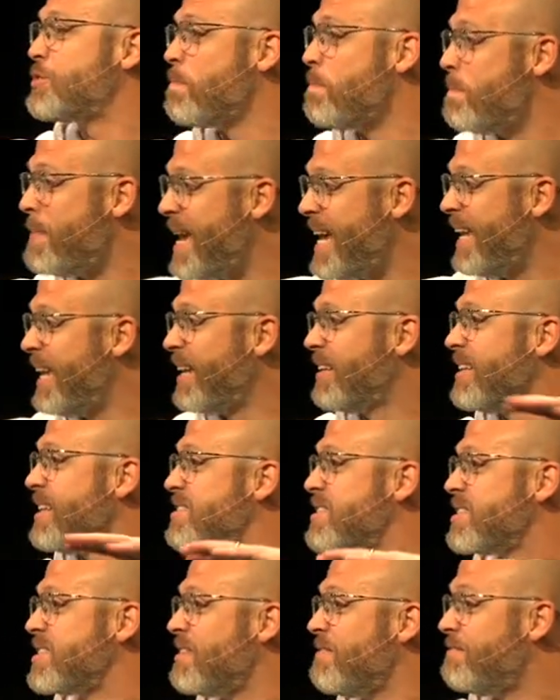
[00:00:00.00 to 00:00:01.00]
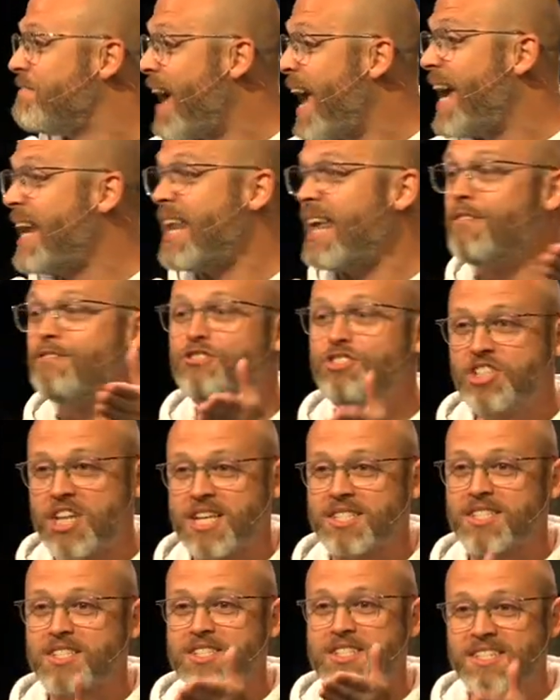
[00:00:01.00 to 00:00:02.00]
is meaningless. It's in vain if
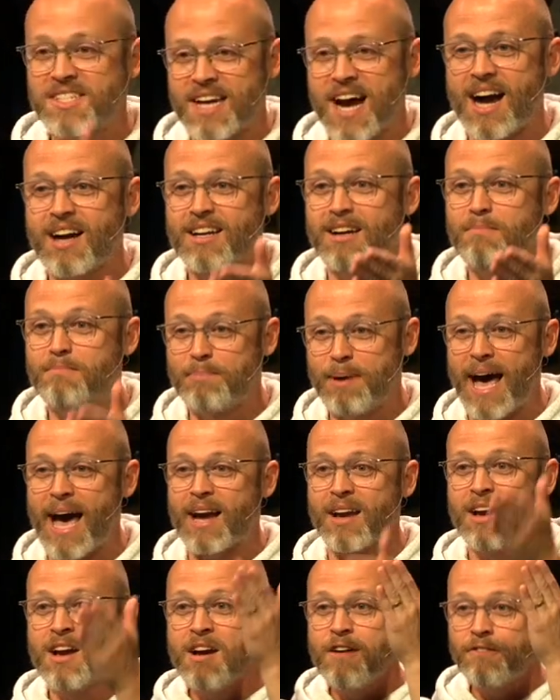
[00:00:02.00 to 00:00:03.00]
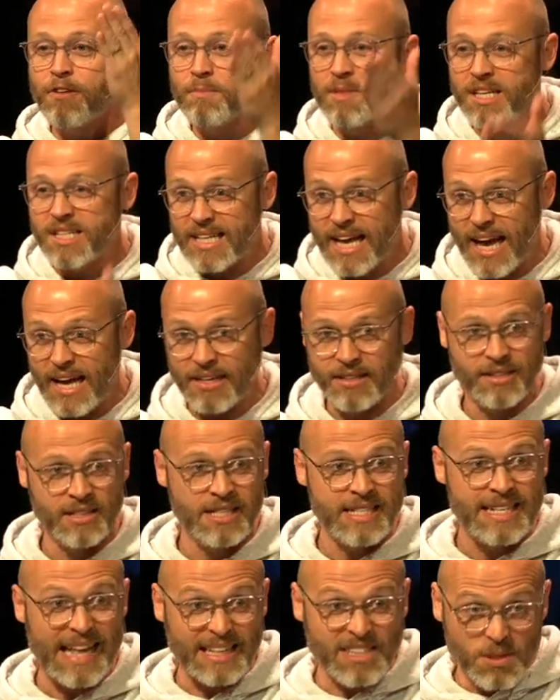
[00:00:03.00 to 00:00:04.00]
Jesus did not come back from the dead.
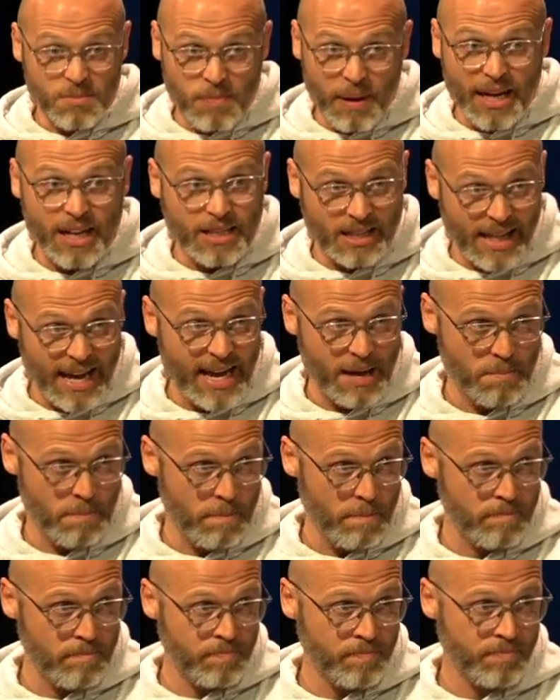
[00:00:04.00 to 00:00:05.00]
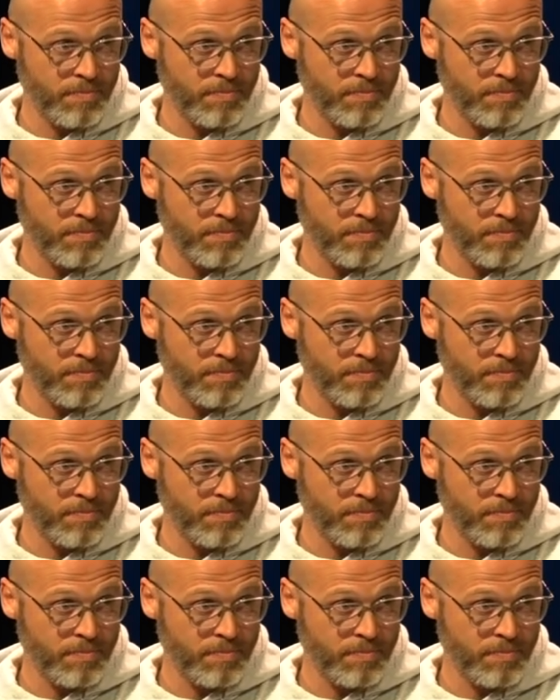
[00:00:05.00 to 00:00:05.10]
That's a big claim.